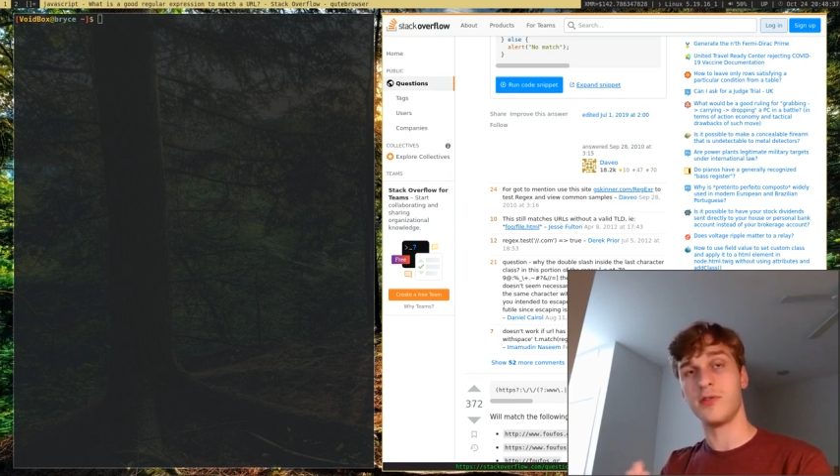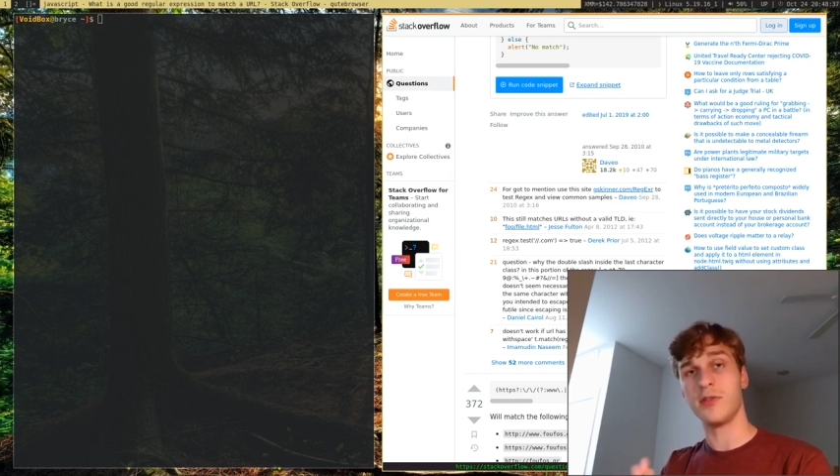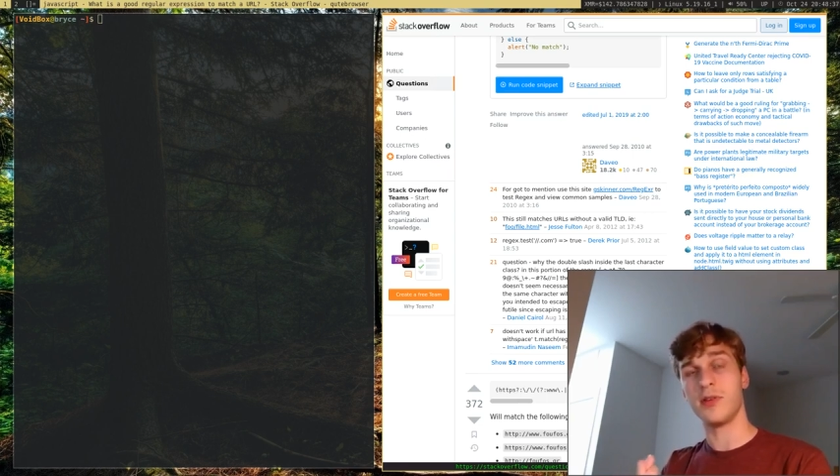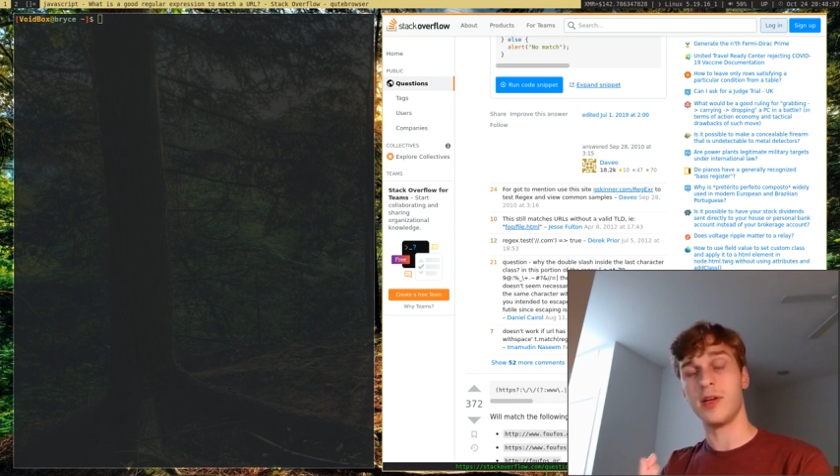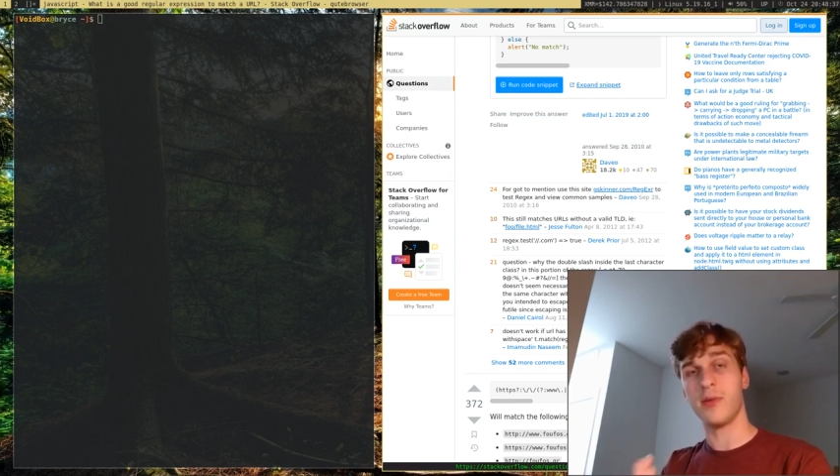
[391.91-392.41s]

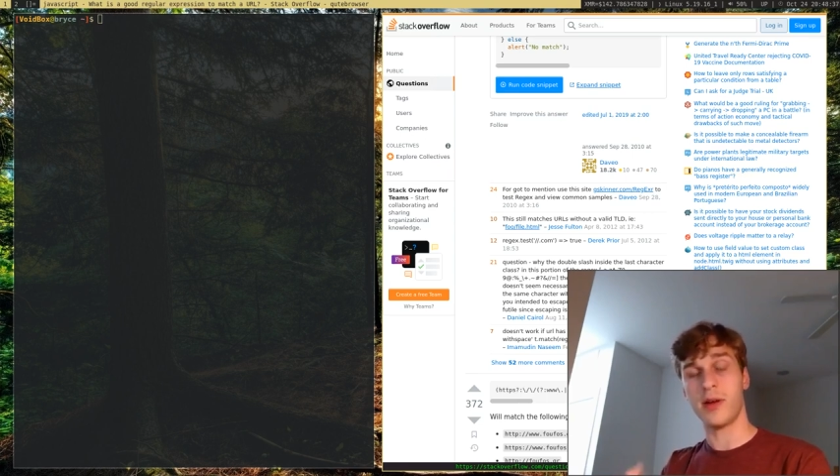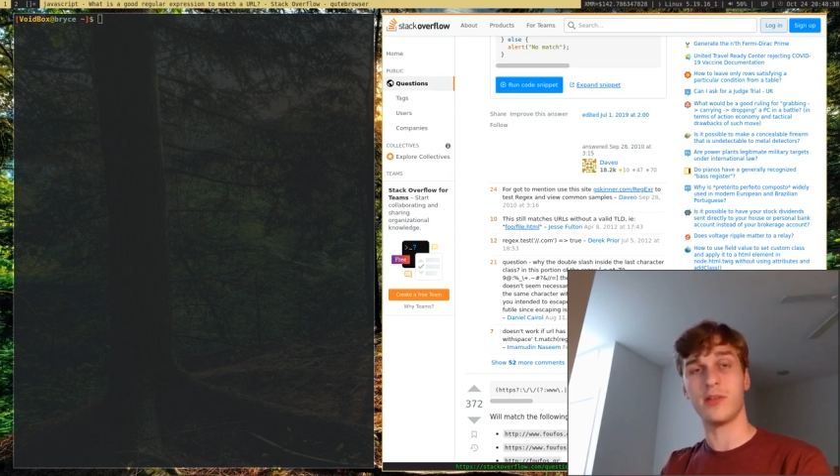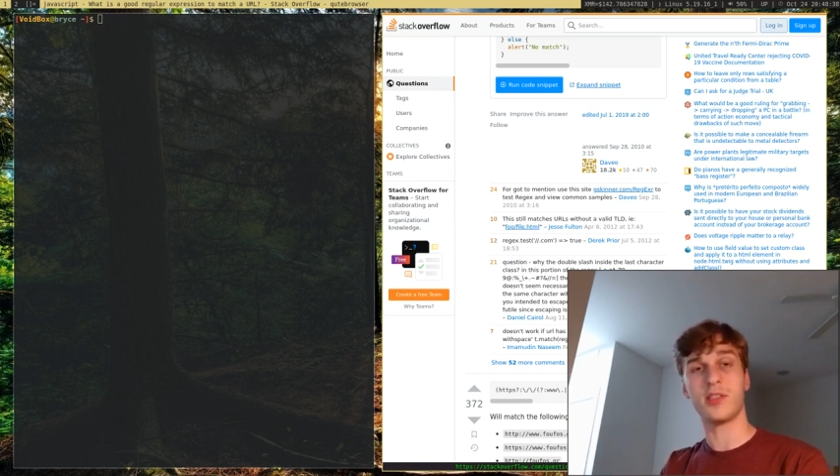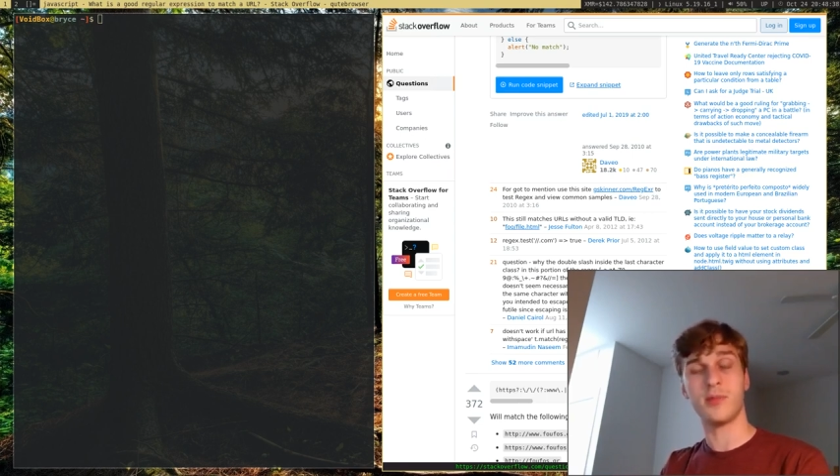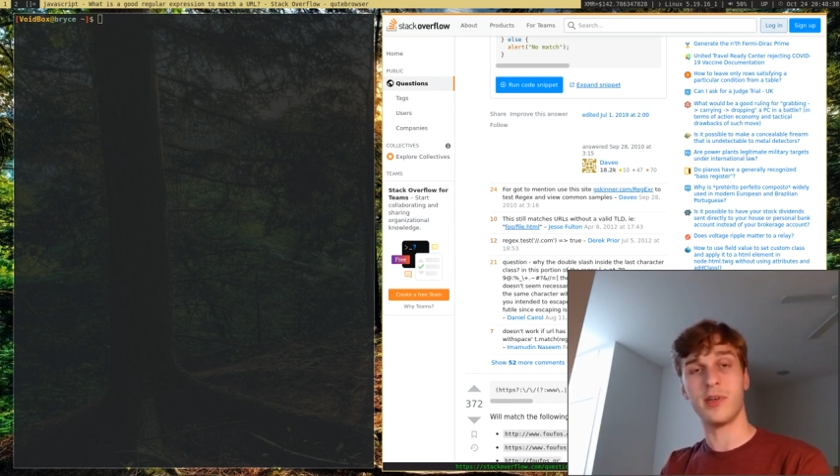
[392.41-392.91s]
for a
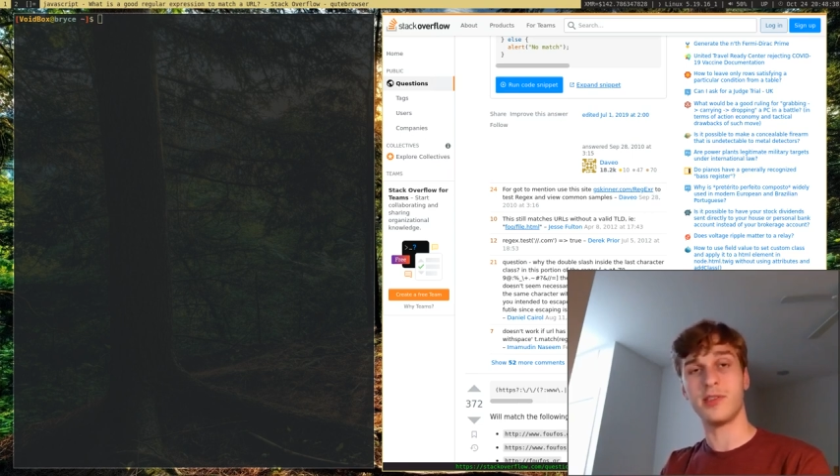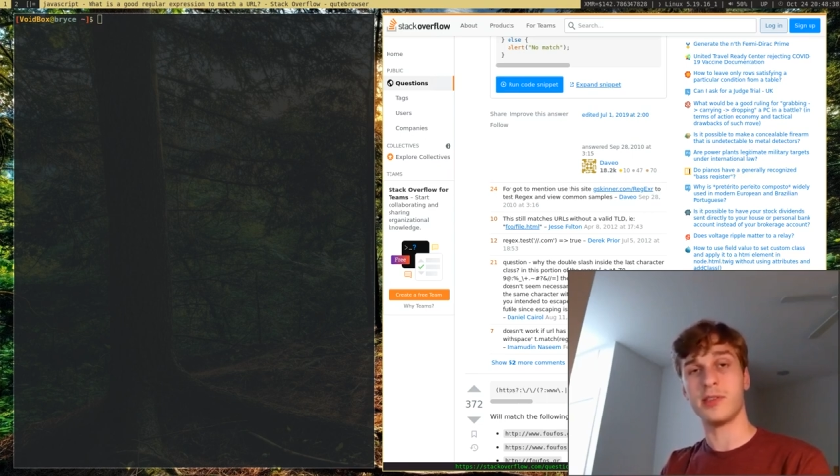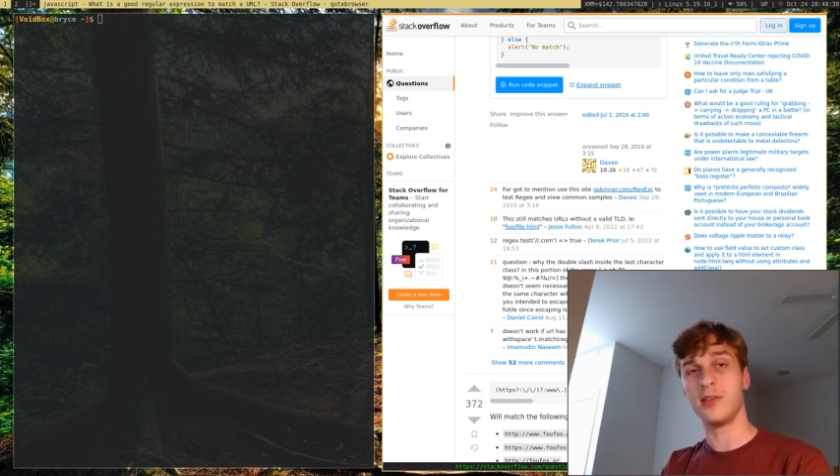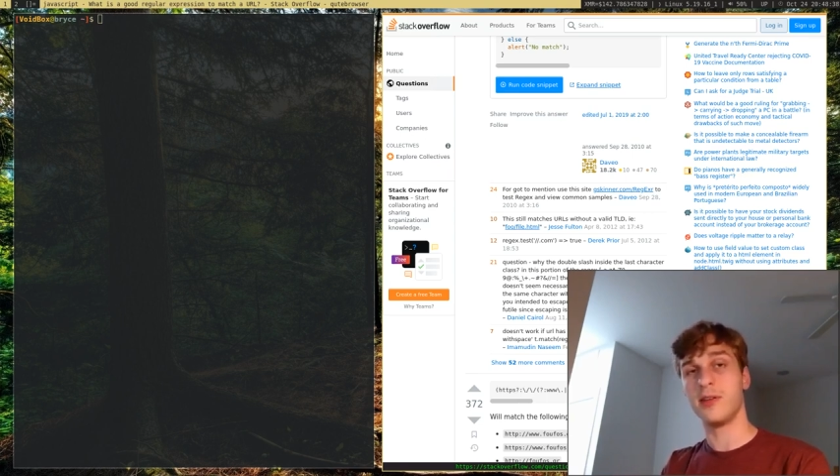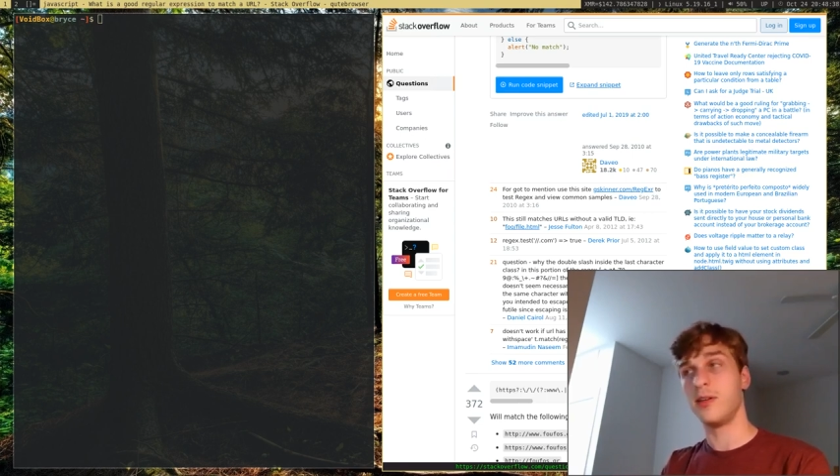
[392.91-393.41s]
regular
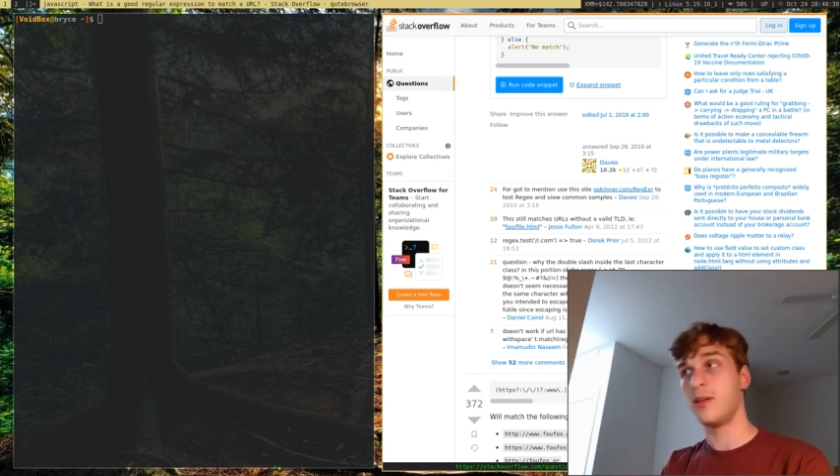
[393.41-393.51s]
expression